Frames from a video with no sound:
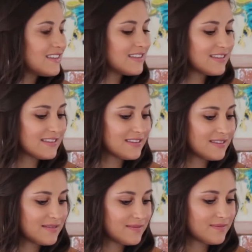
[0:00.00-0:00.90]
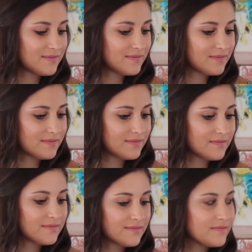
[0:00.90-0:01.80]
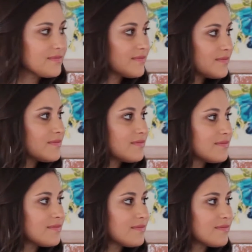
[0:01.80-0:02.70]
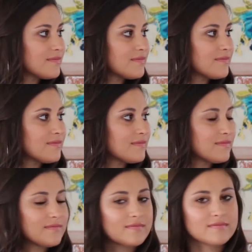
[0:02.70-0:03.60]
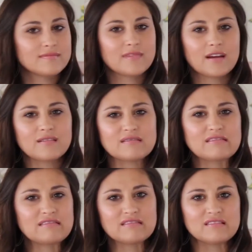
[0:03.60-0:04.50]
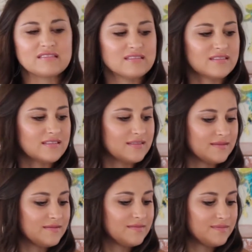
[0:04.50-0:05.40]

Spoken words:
[no speech]